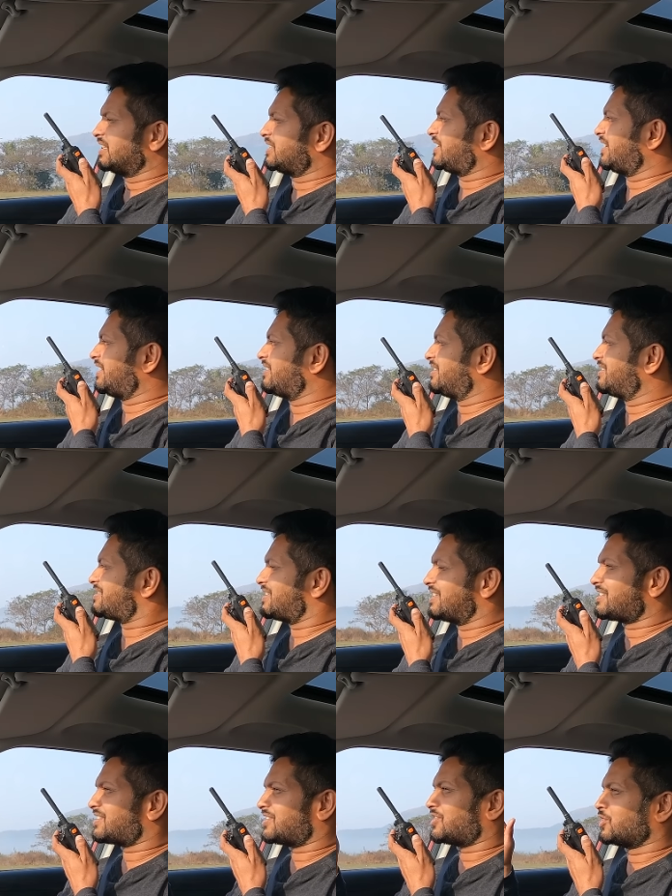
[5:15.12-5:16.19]
The thing is,
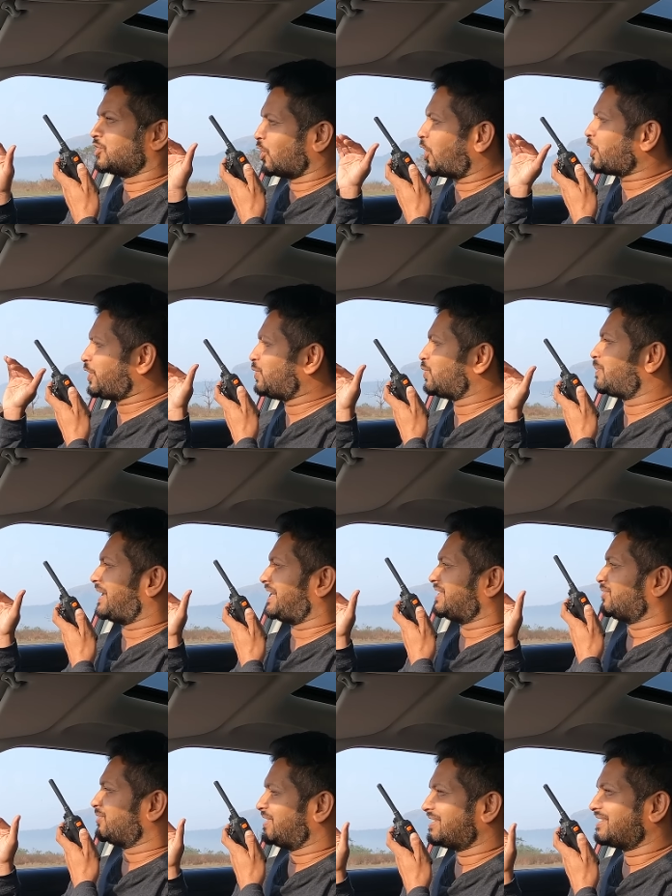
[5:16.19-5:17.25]
it's not you, by
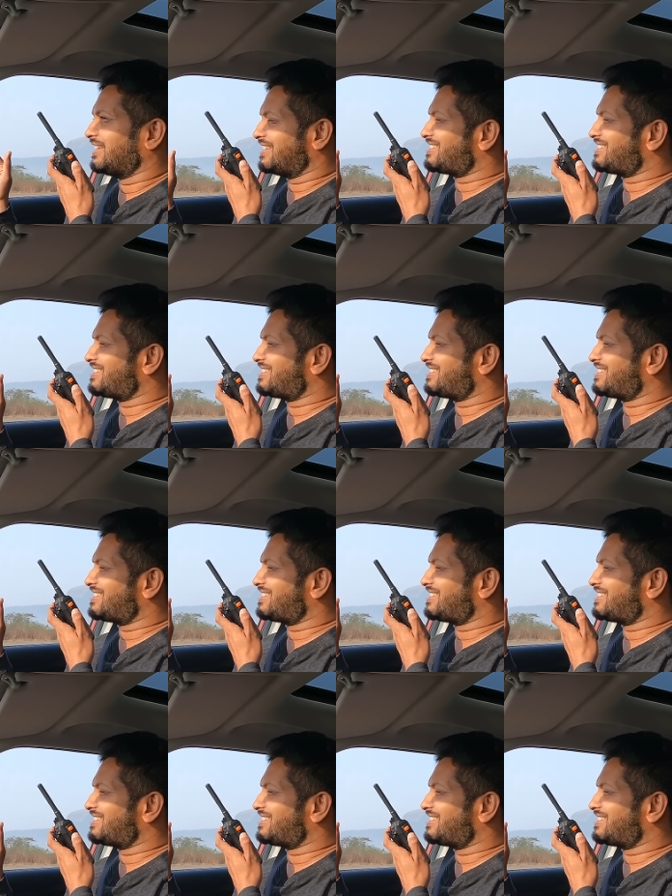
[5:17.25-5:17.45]
the way.